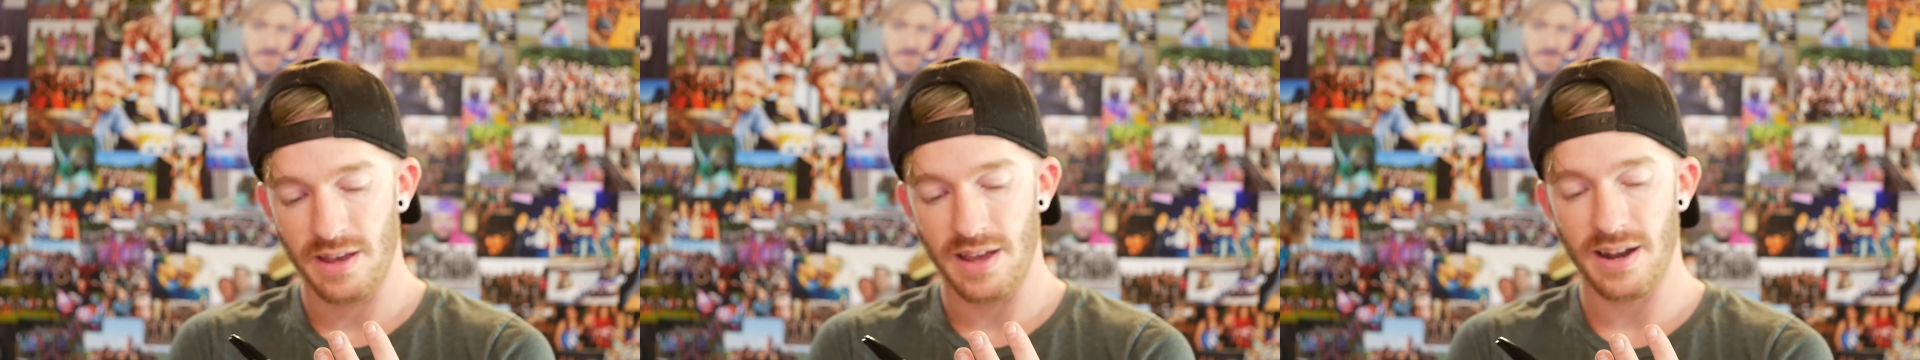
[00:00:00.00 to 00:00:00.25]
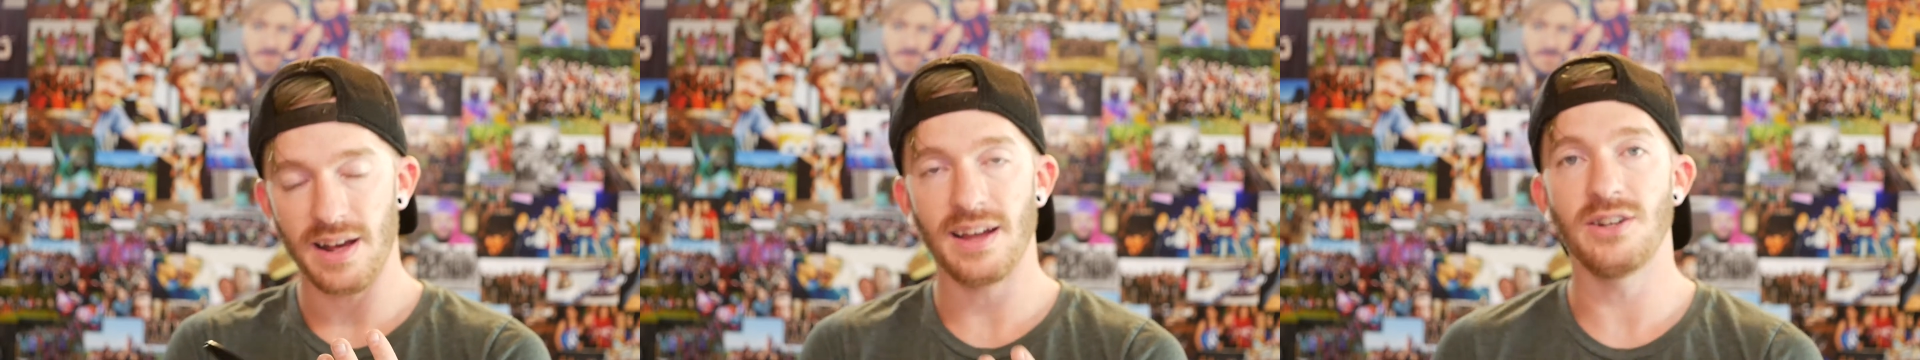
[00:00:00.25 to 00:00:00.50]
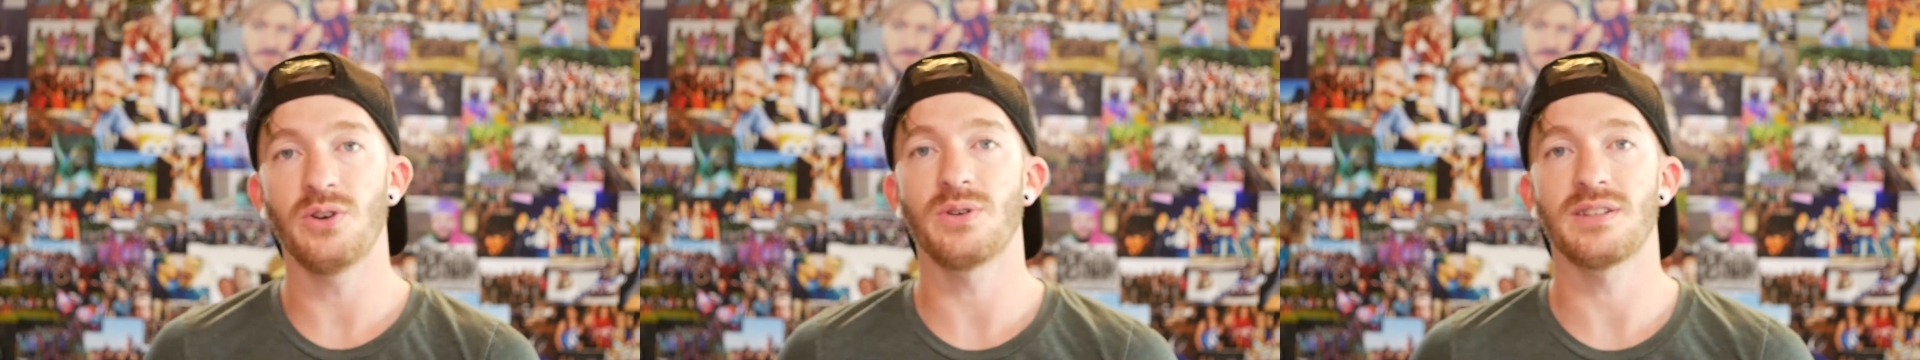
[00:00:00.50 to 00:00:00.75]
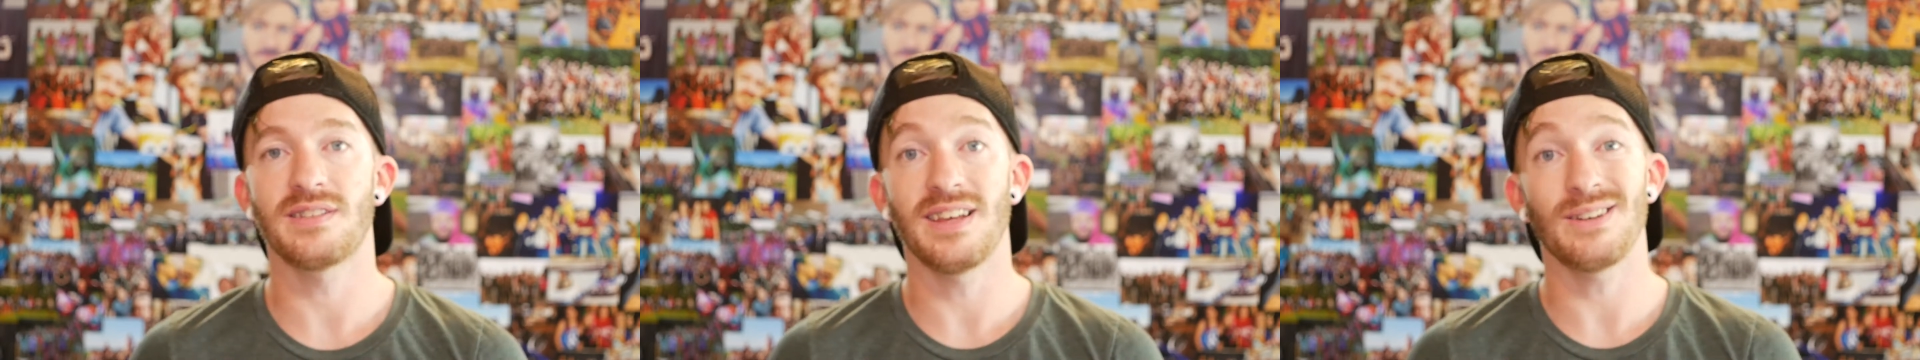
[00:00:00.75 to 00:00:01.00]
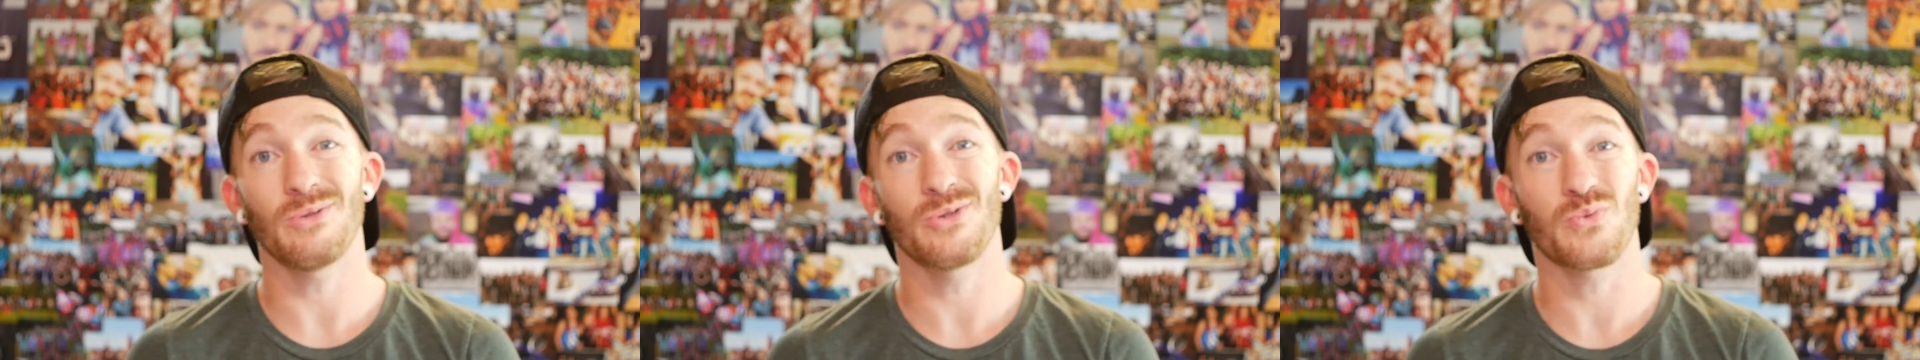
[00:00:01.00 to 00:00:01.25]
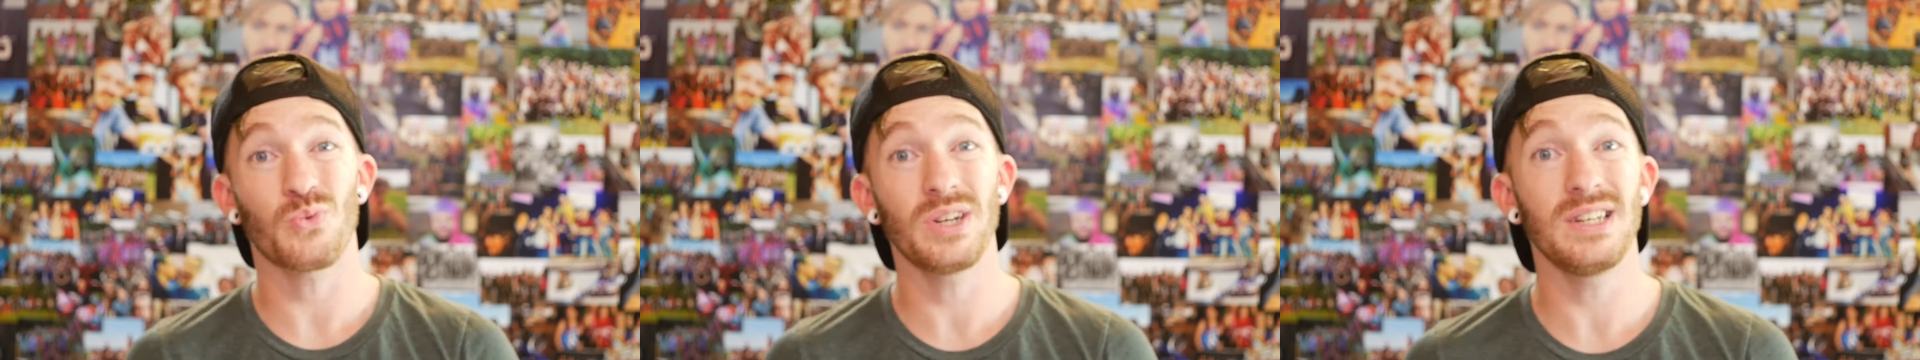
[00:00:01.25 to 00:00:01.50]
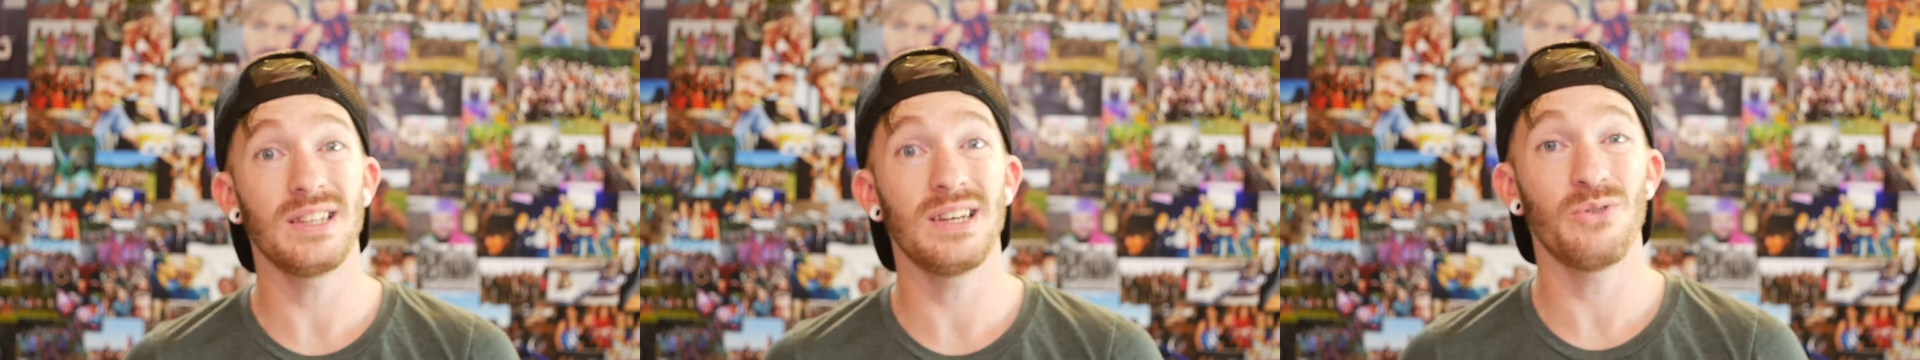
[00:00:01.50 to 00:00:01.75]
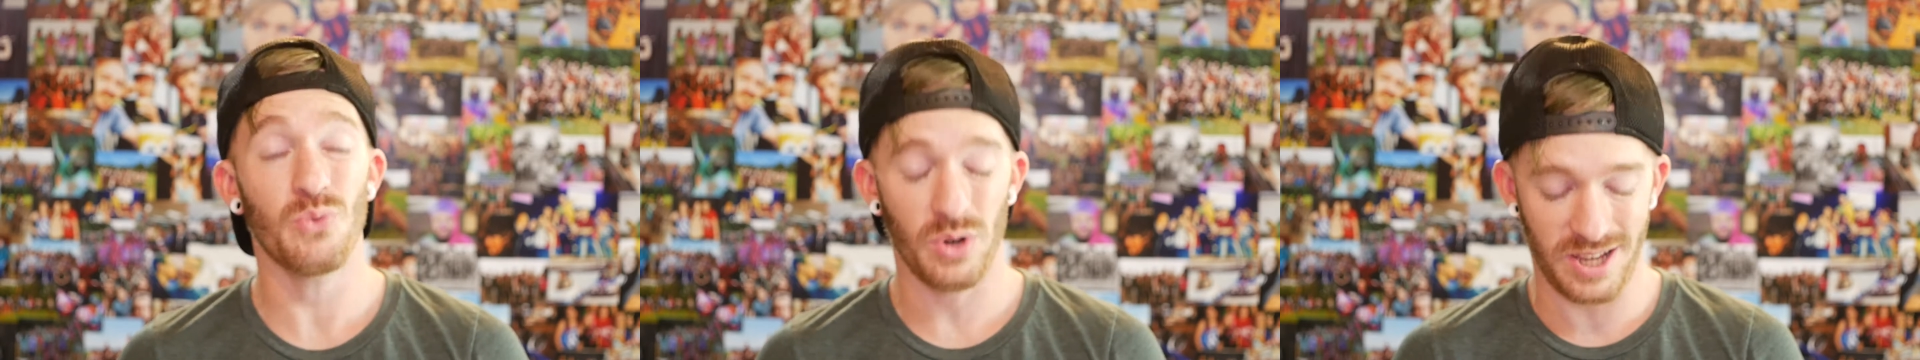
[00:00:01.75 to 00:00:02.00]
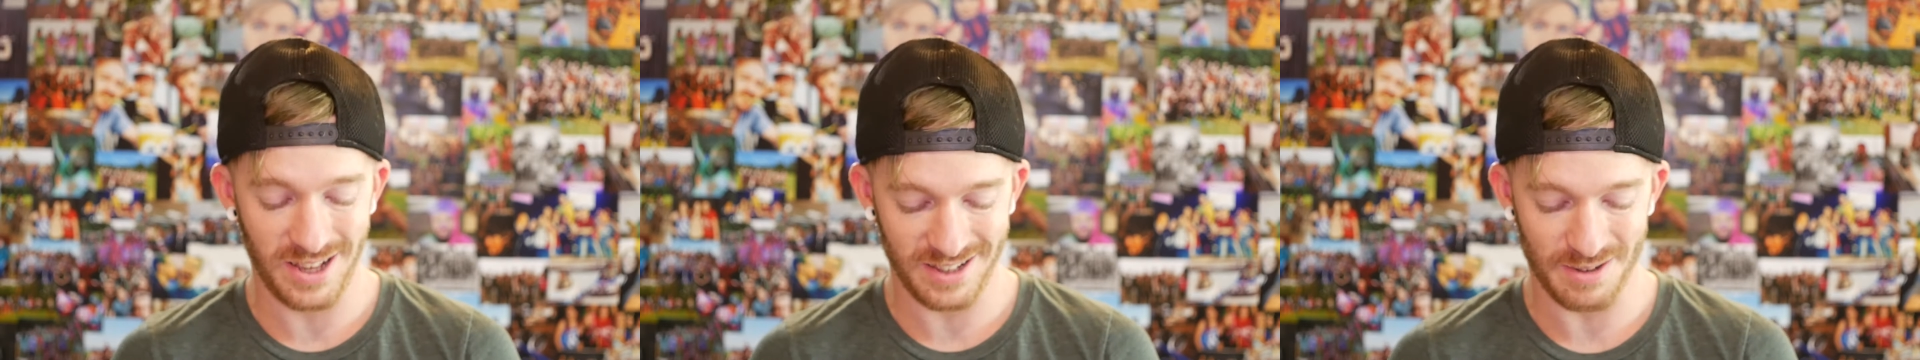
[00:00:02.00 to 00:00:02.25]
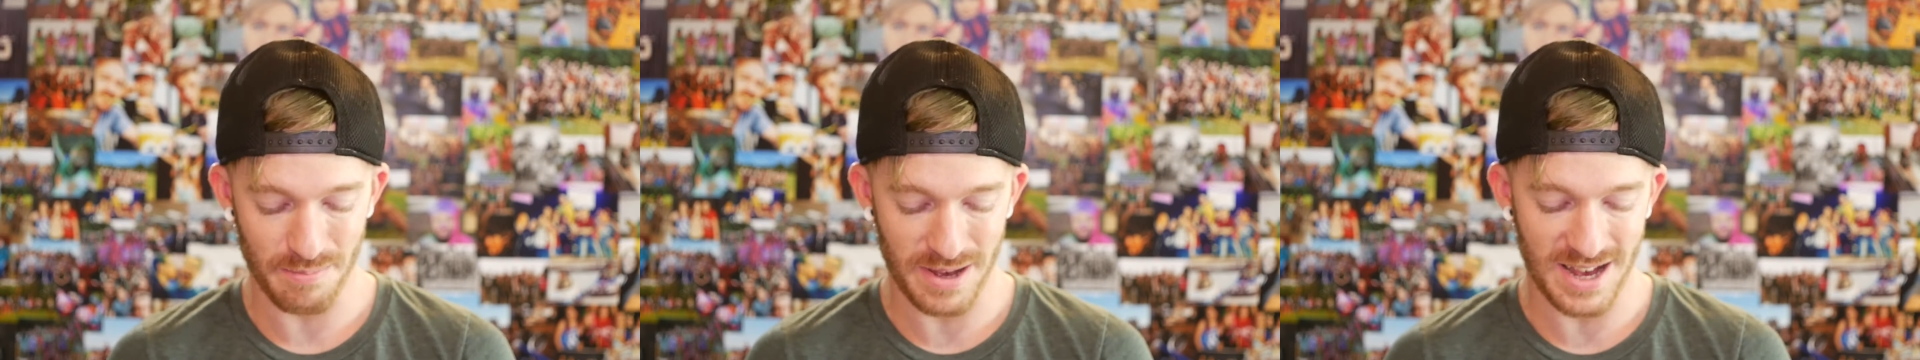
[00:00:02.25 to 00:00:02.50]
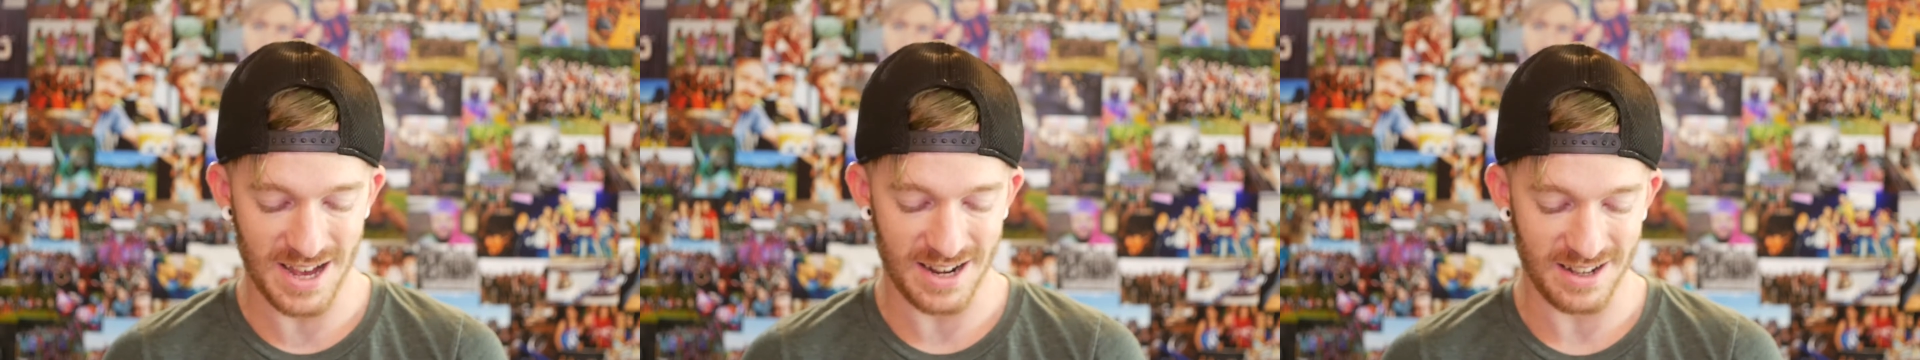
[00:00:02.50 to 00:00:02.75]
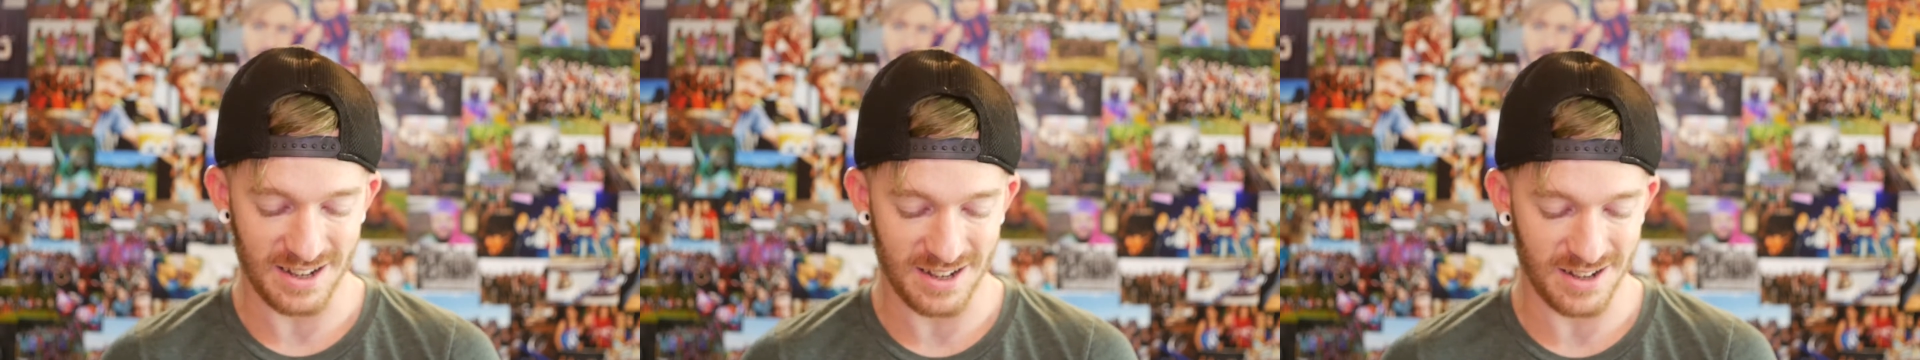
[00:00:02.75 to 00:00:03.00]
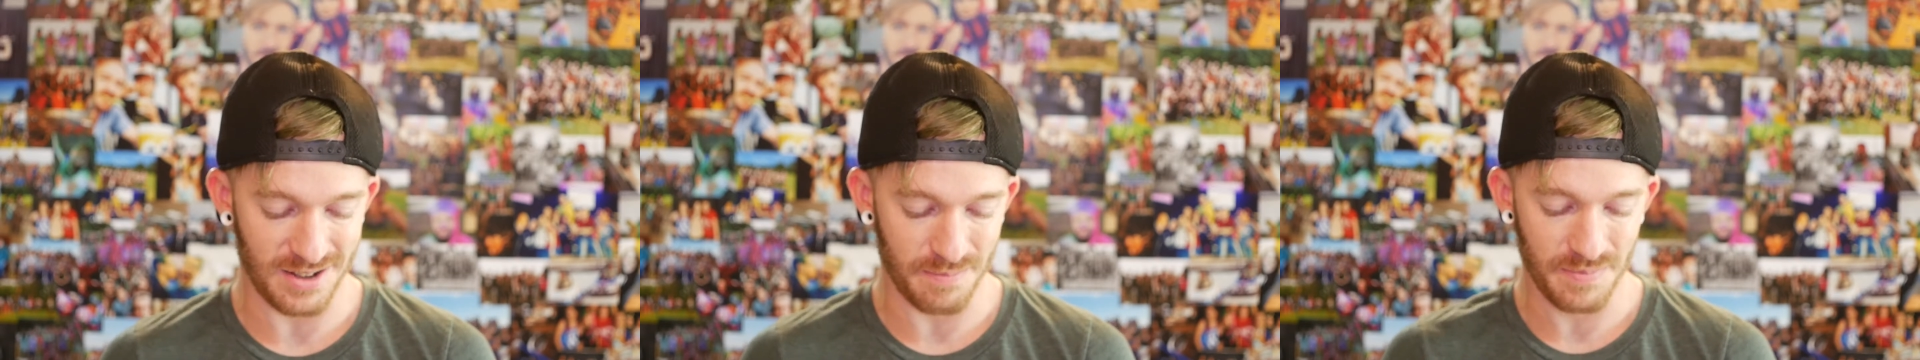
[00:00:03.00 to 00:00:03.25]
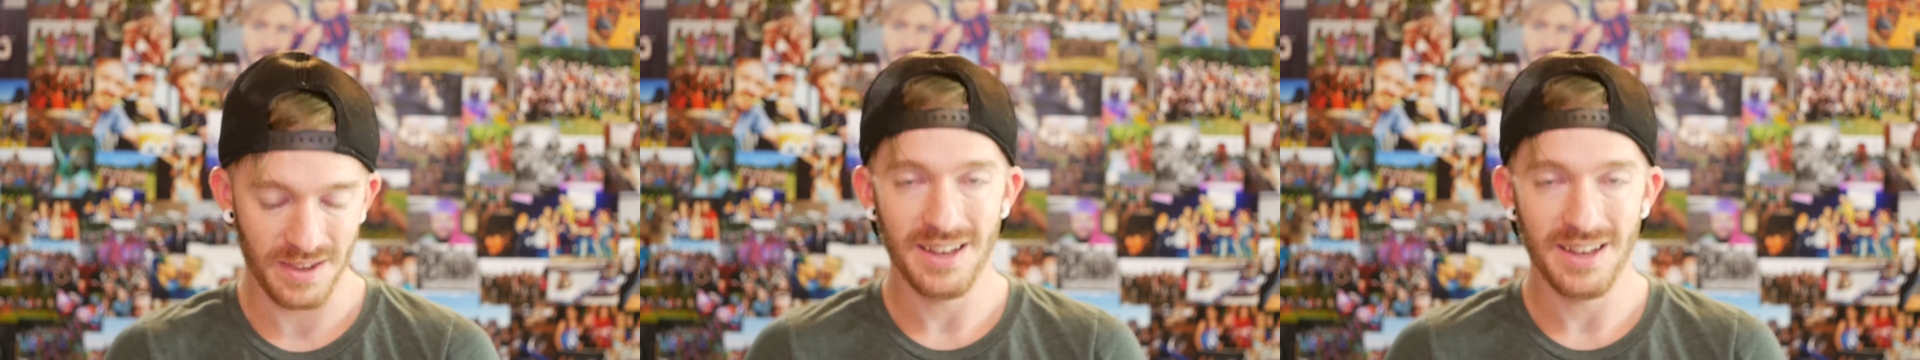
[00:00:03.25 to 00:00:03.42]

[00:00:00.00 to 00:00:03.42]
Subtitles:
And I noticed that it was really, really bad.